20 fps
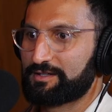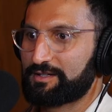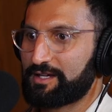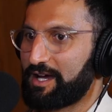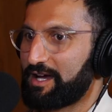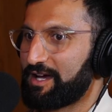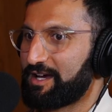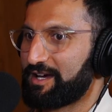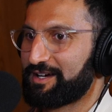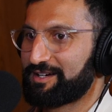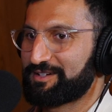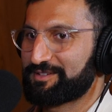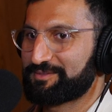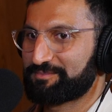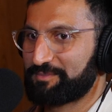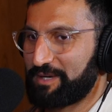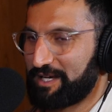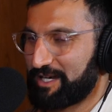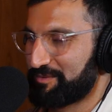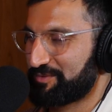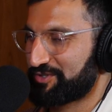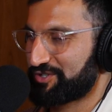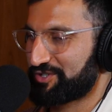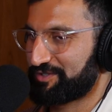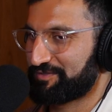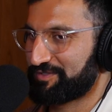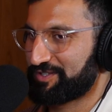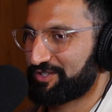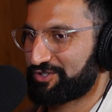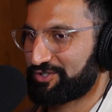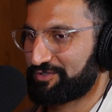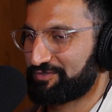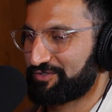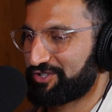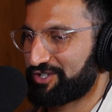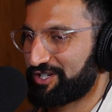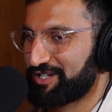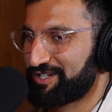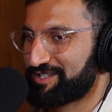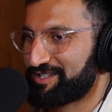My name is Shervin
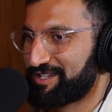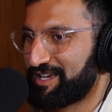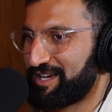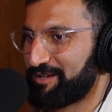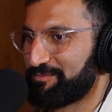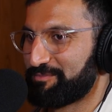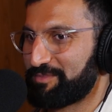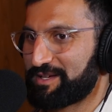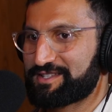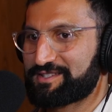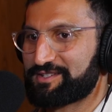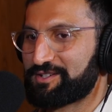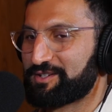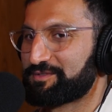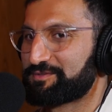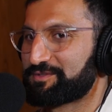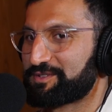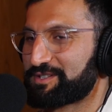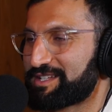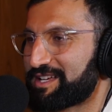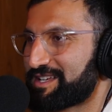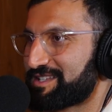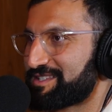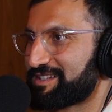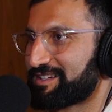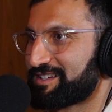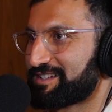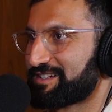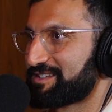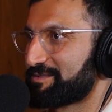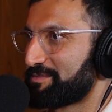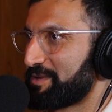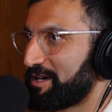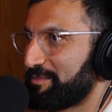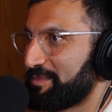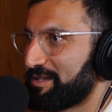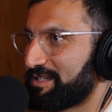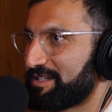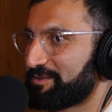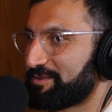Shares. I'm best known for testing and
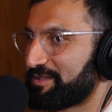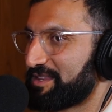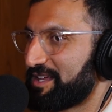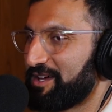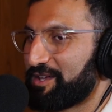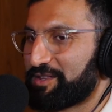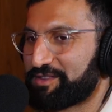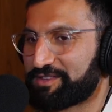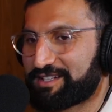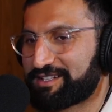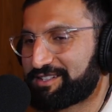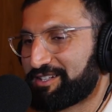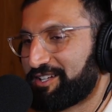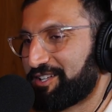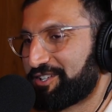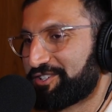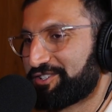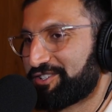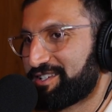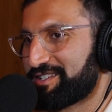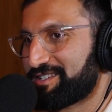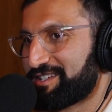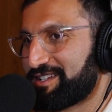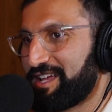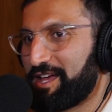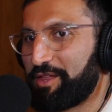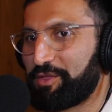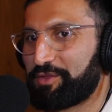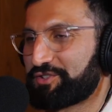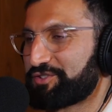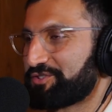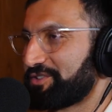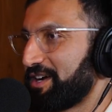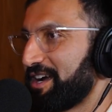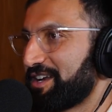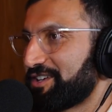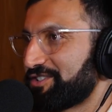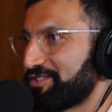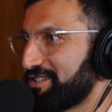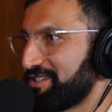experimenting with health technologies and health
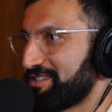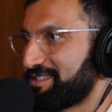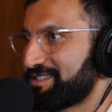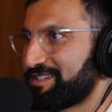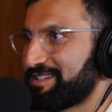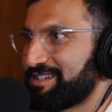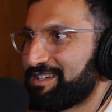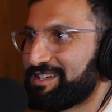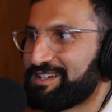strategies,